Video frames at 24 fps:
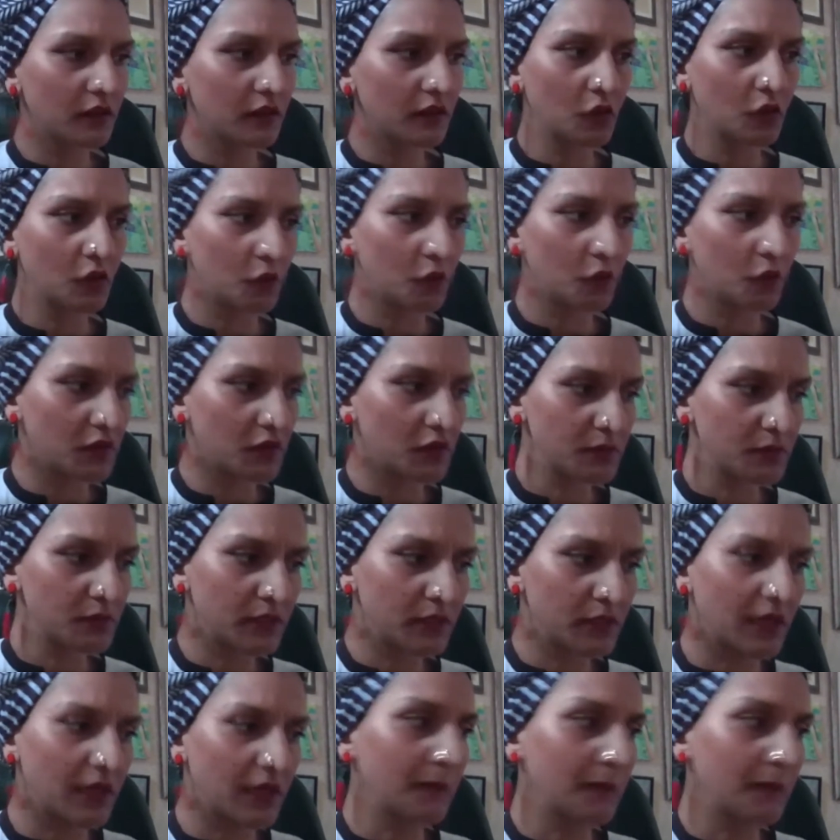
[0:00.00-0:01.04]
you know, there's
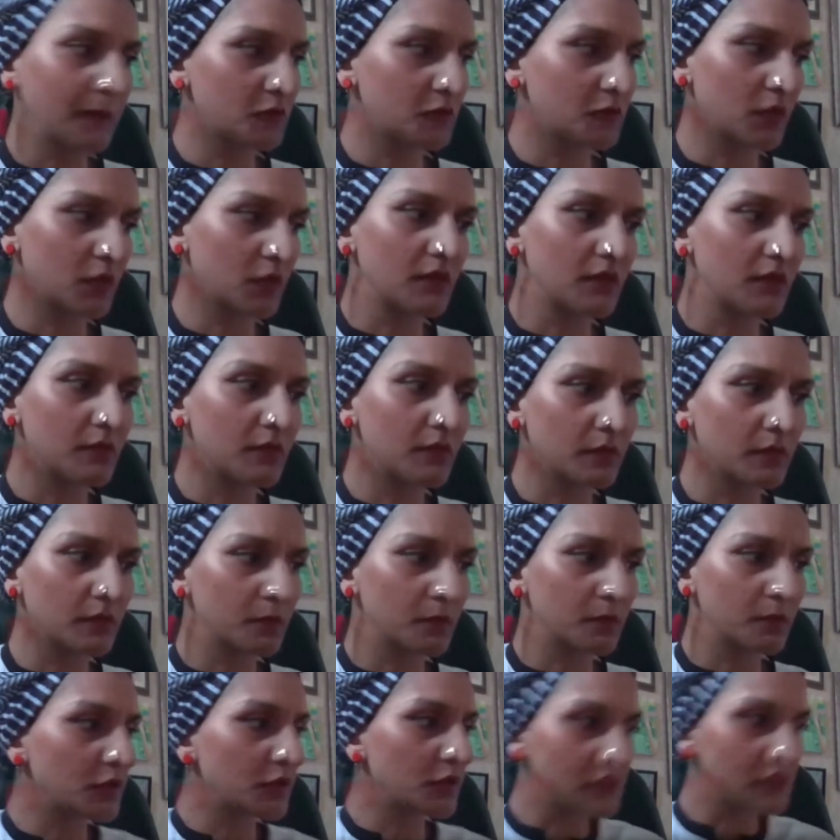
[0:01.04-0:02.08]
been times when
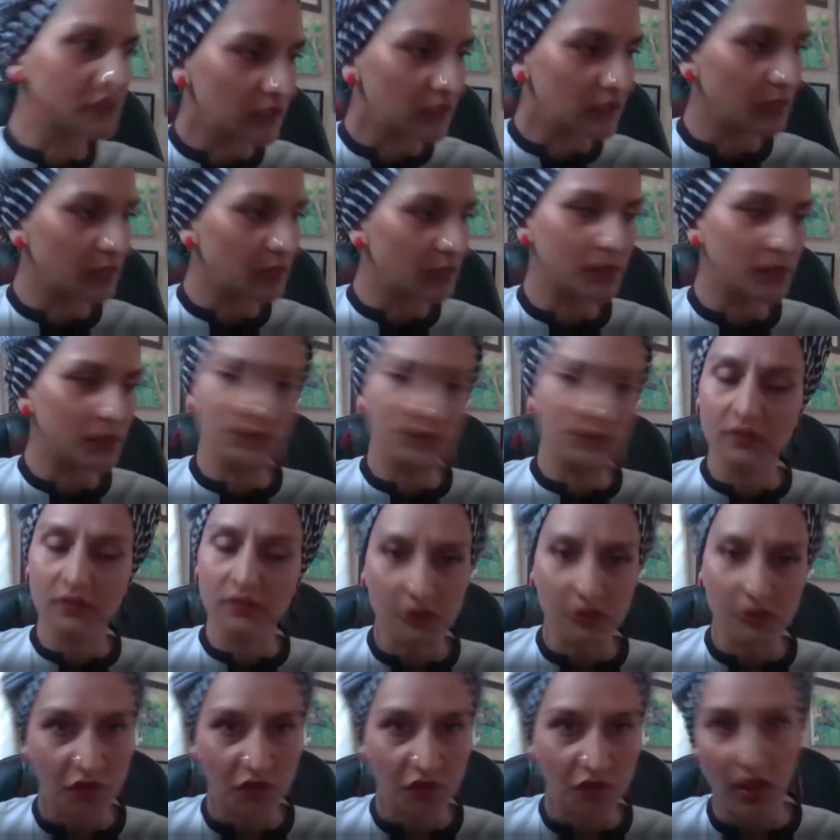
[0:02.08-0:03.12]
personally business
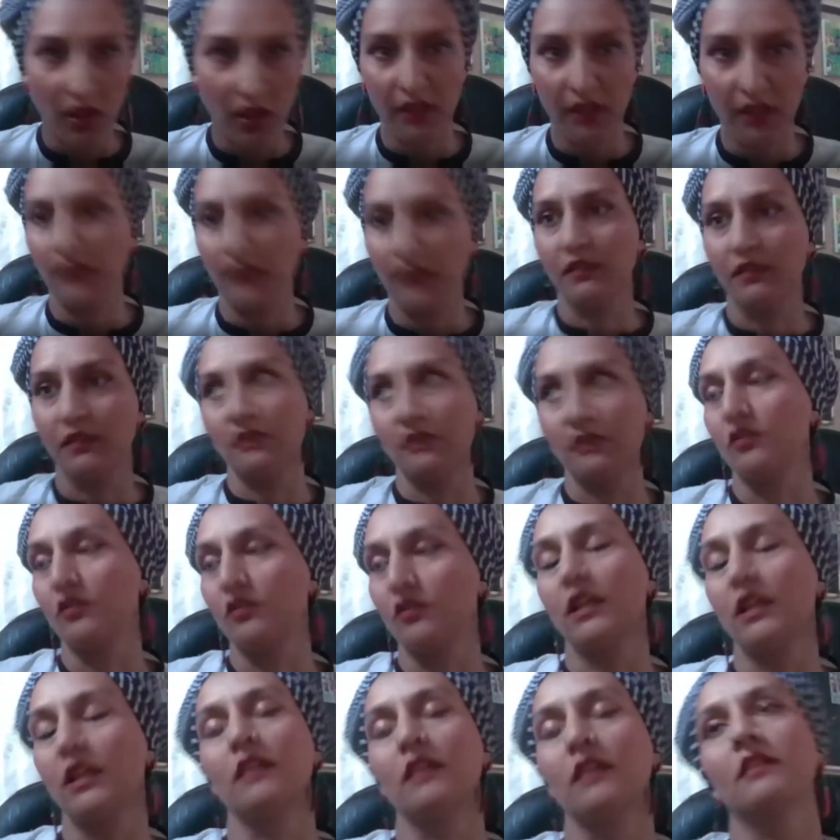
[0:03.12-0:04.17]
is dry and then
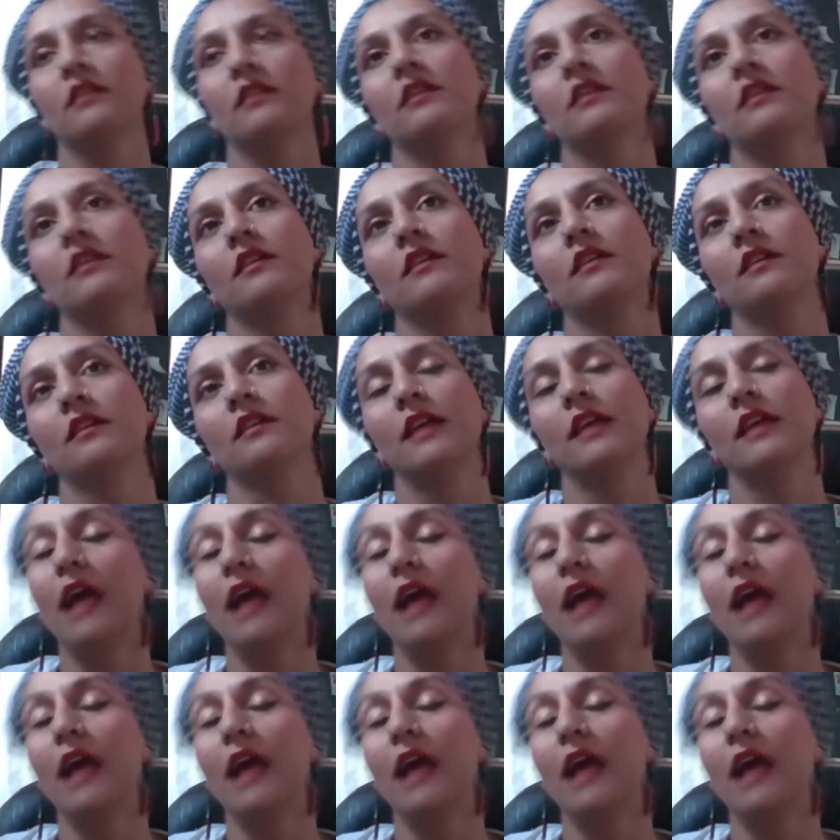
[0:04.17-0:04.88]
you're like oh